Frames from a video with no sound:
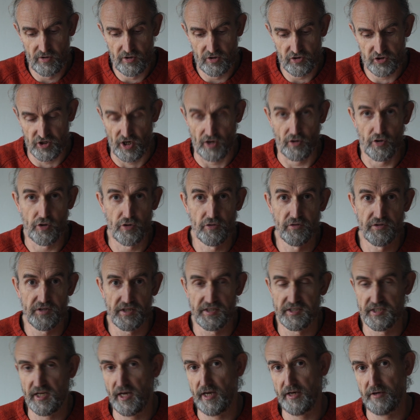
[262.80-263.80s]
So who's
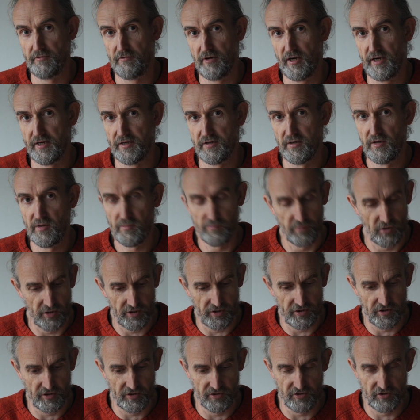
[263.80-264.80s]
to say, right?
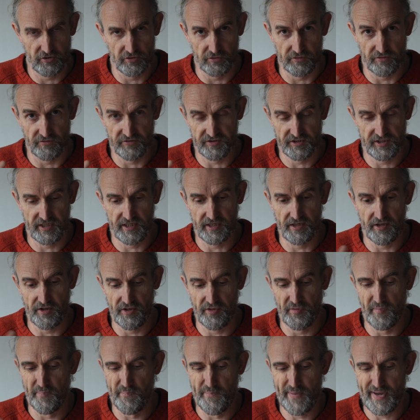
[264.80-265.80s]
But you can sort of see
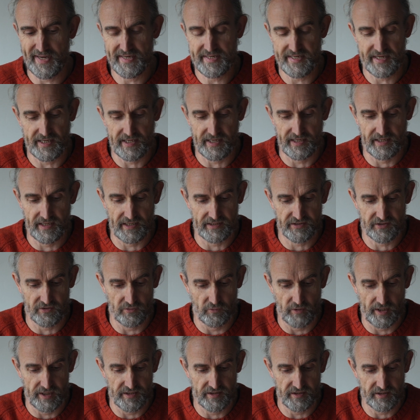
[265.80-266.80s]
that basically that's the
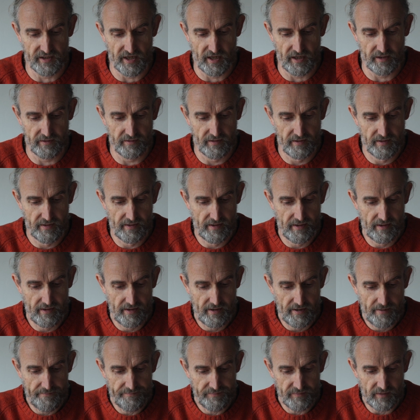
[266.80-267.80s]
way to go.
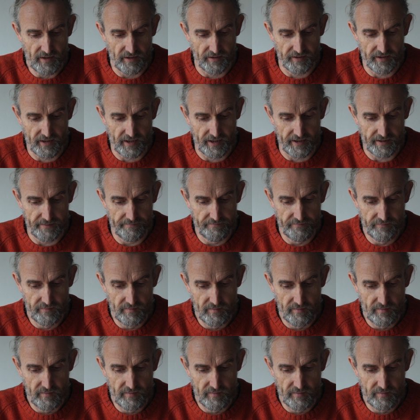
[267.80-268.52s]
Okay.